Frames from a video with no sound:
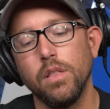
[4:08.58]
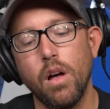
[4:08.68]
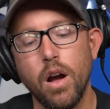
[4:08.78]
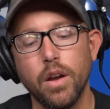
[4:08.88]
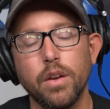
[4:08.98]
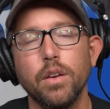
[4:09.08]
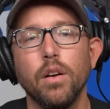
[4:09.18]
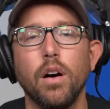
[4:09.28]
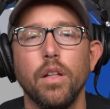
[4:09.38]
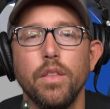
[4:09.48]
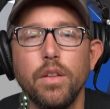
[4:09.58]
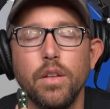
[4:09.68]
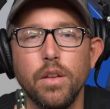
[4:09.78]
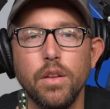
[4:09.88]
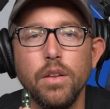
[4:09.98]
lock on
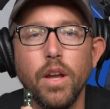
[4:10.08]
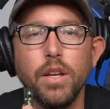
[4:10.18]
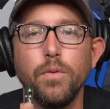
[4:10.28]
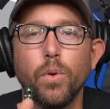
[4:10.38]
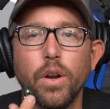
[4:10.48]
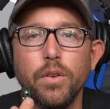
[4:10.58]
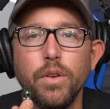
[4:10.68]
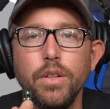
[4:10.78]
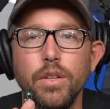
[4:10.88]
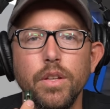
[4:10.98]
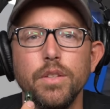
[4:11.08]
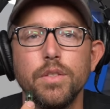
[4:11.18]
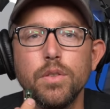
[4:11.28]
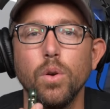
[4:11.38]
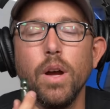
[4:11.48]
the 9400 is
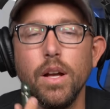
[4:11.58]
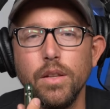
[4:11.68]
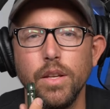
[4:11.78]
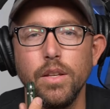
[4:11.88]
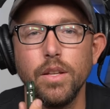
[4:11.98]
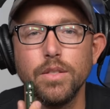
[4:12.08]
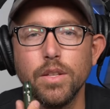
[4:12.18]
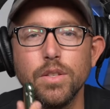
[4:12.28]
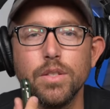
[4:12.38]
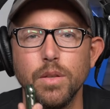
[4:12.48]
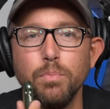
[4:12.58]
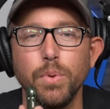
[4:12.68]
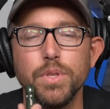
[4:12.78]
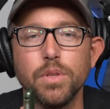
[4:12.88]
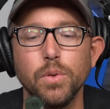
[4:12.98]
so elegant and such a
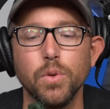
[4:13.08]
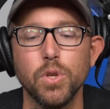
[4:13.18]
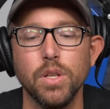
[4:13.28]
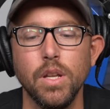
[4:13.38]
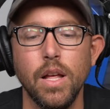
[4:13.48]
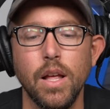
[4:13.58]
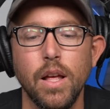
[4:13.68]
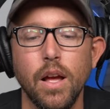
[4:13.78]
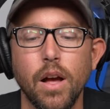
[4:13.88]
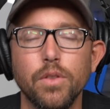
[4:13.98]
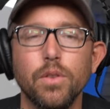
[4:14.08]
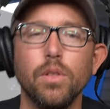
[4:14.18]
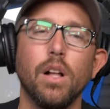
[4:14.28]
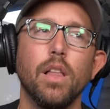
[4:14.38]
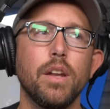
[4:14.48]
simple solution.
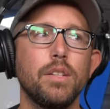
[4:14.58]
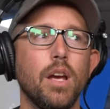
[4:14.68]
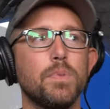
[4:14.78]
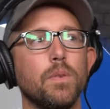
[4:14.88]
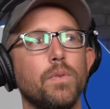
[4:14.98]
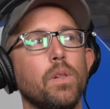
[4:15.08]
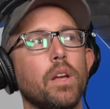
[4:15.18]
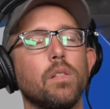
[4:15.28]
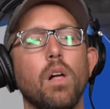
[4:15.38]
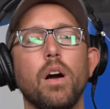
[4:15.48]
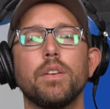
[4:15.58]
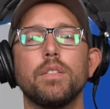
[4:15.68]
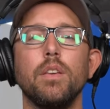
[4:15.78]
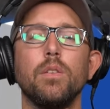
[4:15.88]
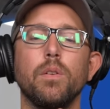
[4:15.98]
A lot of times I feel like
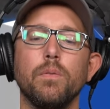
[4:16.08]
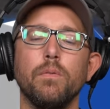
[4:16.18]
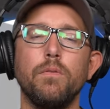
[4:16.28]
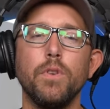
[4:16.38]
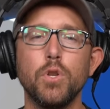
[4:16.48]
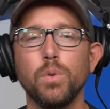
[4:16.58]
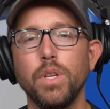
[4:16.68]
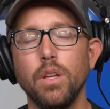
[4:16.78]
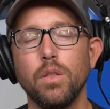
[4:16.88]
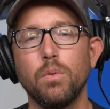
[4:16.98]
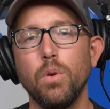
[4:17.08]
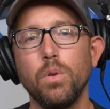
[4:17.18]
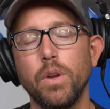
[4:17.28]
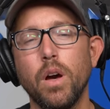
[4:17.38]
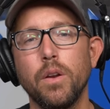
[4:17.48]
locks either visually get in the road
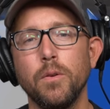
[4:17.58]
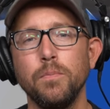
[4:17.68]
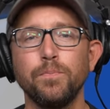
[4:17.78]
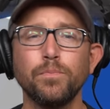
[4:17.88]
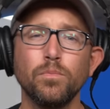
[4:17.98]
of an auto